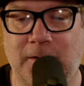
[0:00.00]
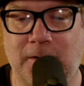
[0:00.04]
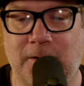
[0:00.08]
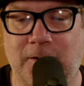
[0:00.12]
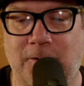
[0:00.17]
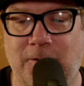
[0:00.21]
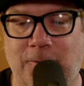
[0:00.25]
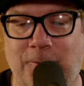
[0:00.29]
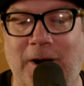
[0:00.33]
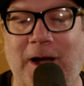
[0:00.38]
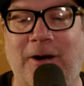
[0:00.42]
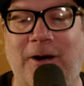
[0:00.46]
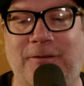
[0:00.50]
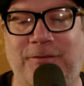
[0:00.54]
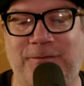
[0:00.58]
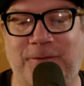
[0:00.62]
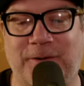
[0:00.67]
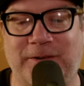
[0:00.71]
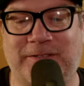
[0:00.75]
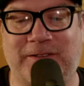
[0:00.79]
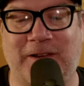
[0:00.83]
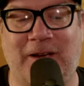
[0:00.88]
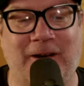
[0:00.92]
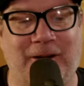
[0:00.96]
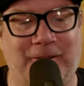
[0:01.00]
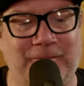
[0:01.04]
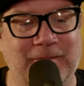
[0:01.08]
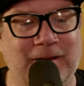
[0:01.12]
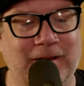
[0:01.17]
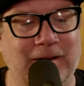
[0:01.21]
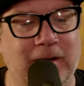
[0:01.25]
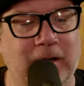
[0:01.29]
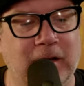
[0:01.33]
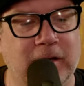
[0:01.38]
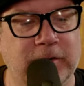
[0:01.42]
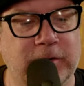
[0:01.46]
Ralph, what's up?
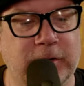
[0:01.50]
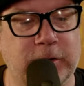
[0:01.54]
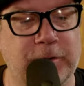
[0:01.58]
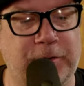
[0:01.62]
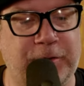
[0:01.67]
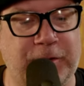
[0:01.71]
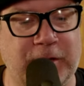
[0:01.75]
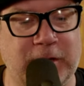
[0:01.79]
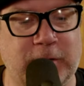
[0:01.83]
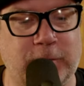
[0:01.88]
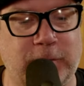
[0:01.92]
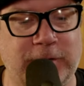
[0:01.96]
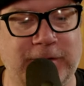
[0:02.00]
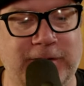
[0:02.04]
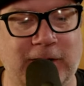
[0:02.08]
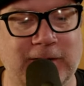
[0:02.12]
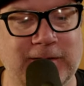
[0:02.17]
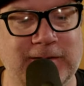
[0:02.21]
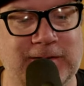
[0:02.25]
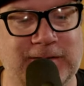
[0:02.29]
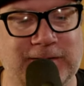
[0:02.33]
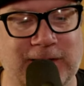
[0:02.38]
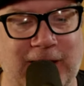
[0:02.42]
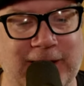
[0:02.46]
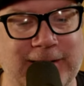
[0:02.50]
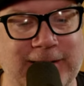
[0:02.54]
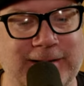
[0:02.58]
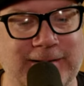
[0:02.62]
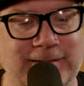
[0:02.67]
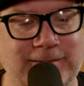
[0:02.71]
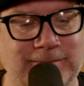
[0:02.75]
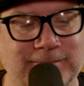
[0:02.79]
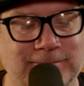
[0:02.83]
Do you think we're done signing?